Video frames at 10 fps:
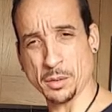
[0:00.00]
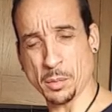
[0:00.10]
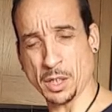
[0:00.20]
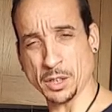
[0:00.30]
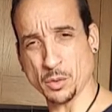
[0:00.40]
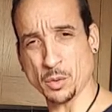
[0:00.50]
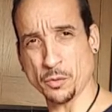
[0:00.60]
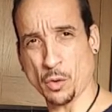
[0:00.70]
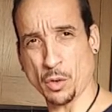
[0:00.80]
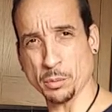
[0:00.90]
but it's good
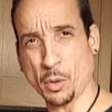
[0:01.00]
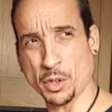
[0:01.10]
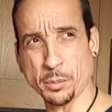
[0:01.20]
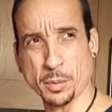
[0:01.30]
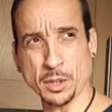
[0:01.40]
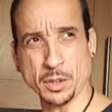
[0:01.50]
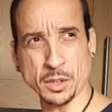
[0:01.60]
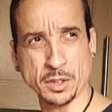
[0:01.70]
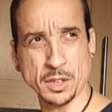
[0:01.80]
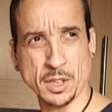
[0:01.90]
for bodybuilders,
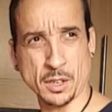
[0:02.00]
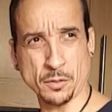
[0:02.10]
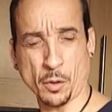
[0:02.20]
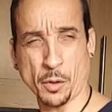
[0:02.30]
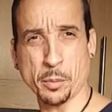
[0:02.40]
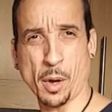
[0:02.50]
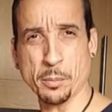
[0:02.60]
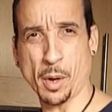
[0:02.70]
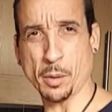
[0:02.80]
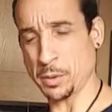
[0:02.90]
for the
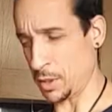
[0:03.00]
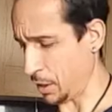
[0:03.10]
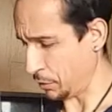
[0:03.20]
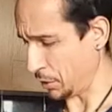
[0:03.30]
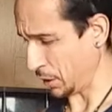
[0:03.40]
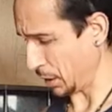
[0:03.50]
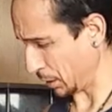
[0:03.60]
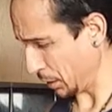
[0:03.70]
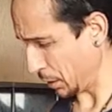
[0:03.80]
bump up and everything.